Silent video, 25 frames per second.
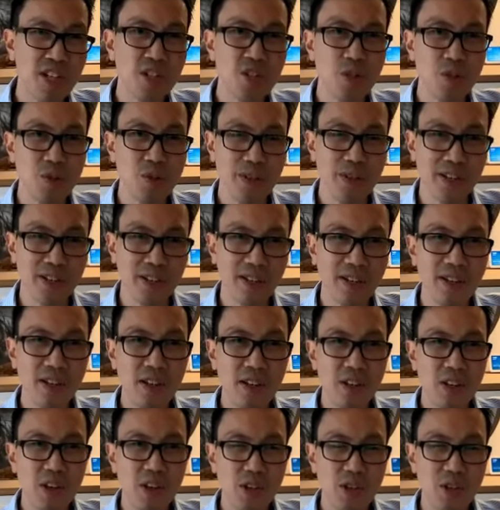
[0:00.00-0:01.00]
doing,
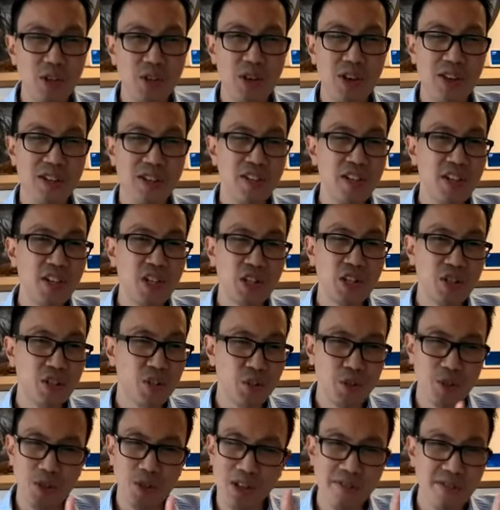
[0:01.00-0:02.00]
in addition
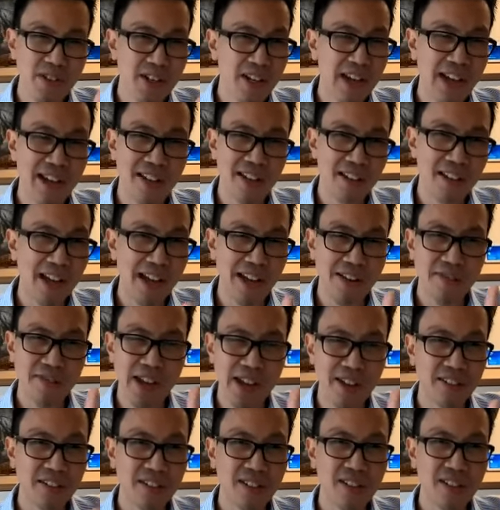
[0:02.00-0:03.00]
to living life
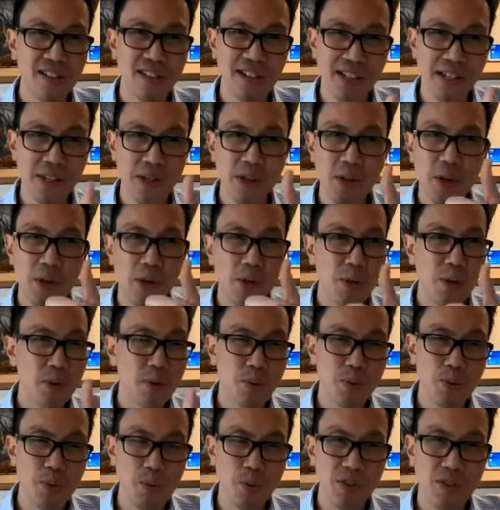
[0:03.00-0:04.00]
healthily
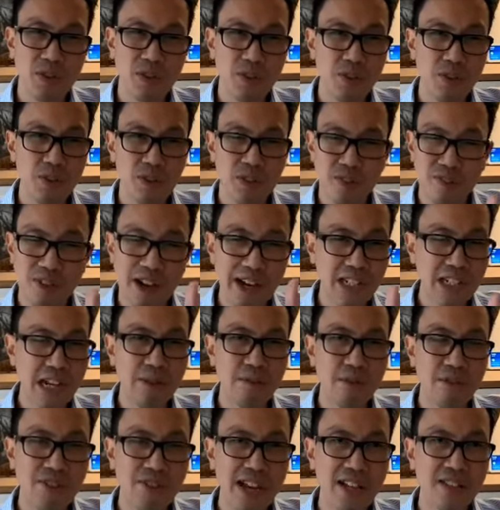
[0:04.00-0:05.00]
with the right
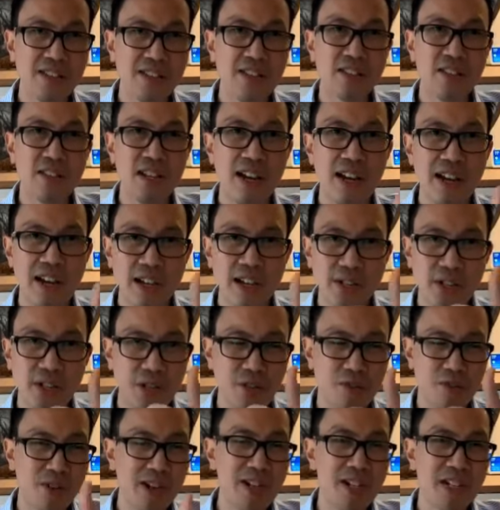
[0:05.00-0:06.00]
type of exercise,
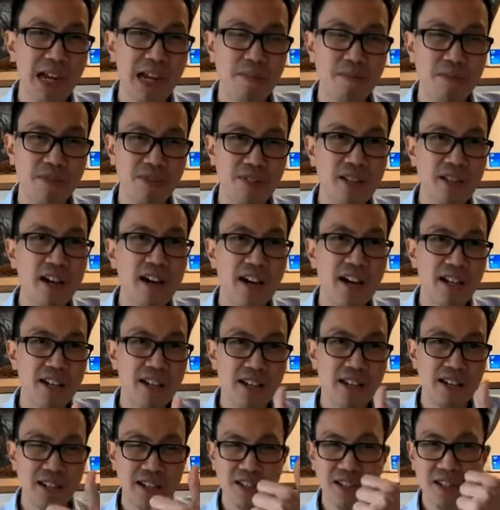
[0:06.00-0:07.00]
the right type of
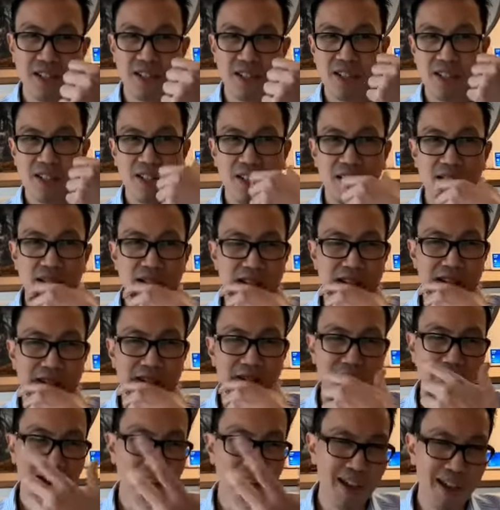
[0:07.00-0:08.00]
diet.
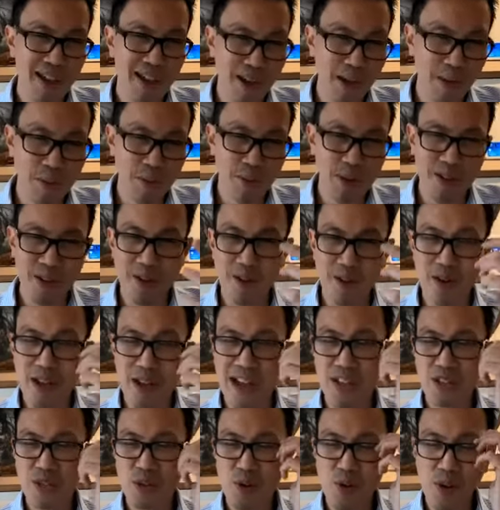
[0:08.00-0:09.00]

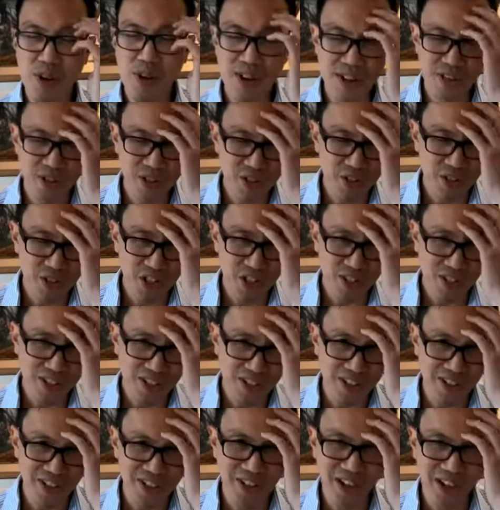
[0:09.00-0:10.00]
As you are a
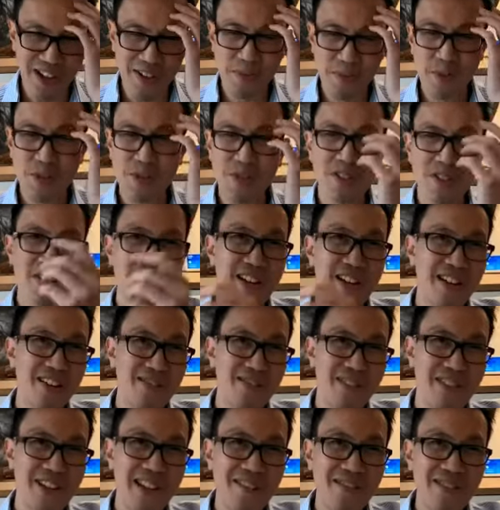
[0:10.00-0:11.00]
nutritionist, I'm sure you don't
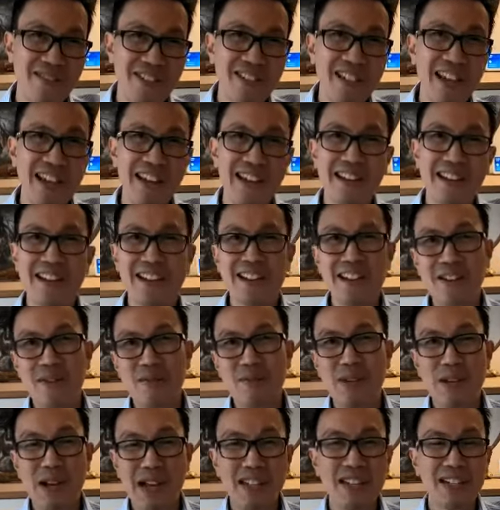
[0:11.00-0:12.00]
even have to say.
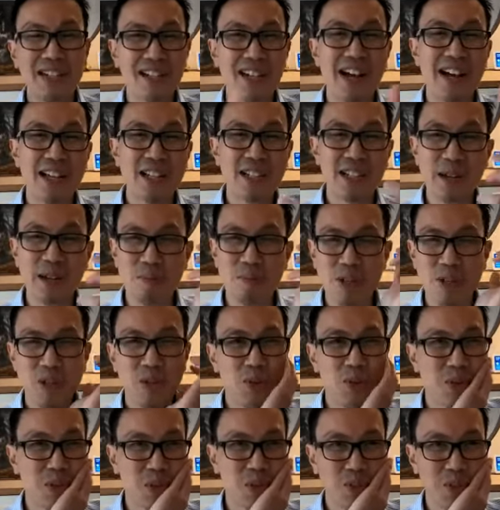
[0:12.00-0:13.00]
I think the last time we
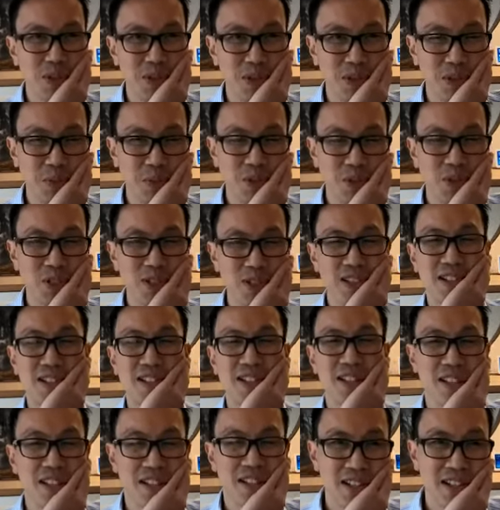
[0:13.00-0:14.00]
talked, it was a
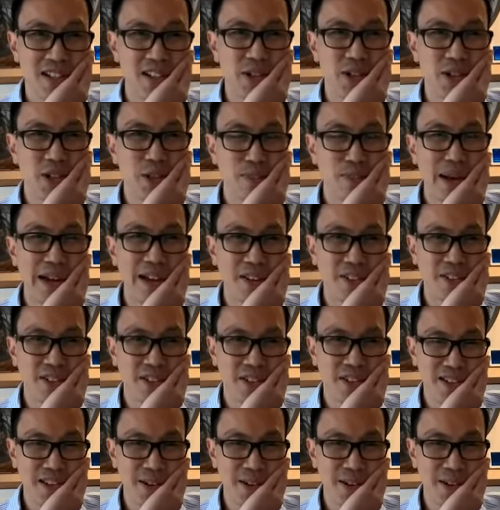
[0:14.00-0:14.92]
lot about